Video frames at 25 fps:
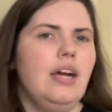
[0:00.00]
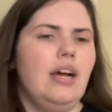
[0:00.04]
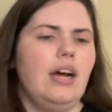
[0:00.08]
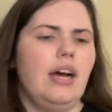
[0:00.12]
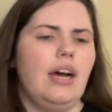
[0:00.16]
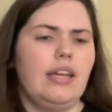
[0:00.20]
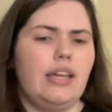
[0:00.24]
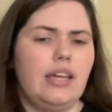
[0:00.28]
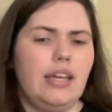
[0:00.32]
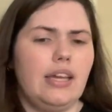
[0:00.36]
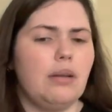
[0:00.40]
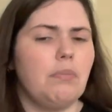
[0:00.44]

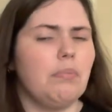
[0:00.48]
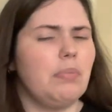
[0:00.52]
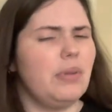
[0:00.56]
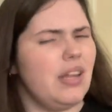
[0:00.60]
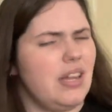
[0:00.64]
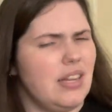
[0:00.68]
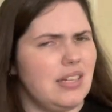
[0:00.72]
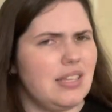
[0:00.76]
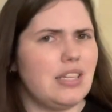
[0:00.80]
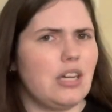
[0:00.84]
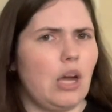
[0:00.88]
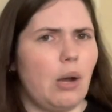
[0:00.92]
Again,
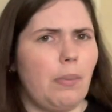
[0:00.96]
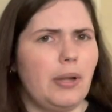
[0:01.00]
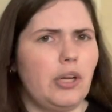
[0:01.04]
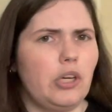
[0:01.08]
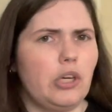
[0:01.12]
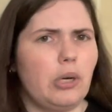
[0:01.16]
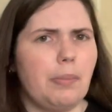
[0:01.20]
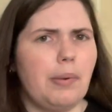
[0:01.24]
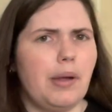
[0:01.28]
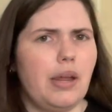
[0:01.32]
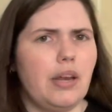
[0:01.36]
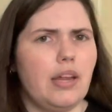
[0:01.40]
please tell me
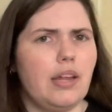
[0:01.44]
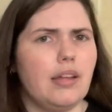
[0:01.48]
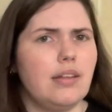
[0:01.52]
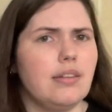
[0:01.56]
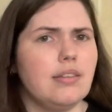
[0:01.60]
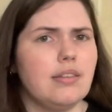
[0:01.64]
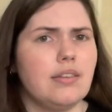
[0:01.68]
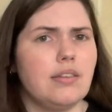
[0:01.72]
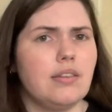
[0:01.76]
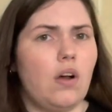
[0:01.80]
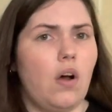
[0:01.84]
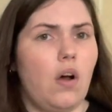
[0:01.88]
your
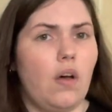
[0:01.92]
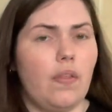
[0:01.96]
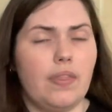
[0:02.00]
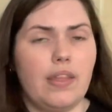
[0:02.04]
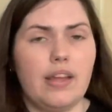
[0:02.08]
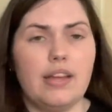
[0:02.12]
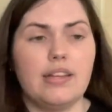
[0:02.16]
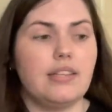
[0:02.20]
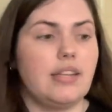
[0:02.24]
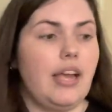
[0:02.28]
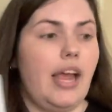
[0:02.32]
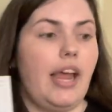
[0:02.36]
opinions on
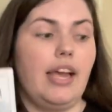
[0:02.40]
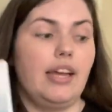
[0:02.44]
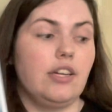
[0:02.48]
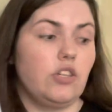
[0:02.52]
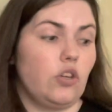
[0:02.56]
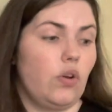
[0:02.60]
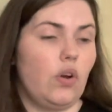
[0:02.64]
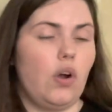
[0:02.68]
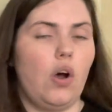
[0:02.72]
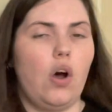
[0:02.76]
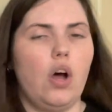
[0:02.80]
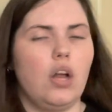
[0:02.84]
this and
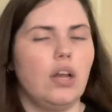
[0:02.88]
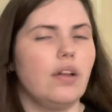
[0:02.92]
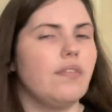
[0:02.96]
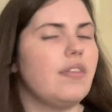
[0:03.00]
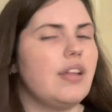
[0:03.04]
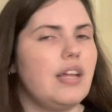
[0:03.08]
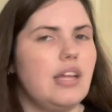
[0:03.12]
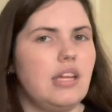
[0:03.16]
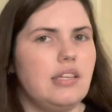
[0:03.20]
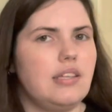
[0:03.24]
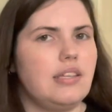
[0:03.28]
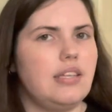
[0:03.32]
on all of
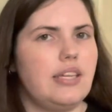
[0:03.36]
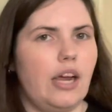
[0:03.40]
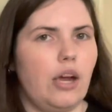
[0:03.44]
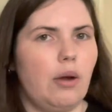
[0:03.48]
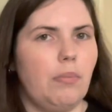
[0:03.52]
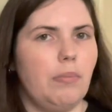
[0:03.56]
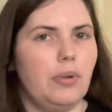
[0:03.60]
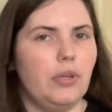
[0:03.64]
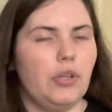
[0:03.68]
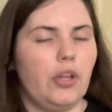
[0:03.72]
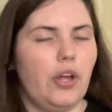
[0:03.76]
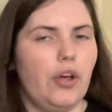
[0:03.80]
these
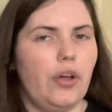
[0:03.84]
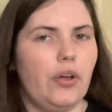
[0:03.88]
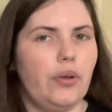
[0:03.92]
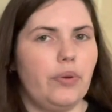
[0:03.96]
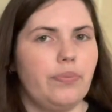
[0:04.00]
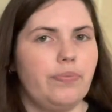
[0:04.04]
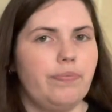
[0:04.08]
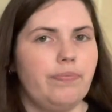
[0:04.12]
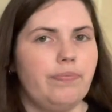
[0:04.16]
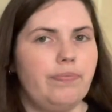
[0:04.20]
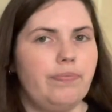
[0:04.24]
down below.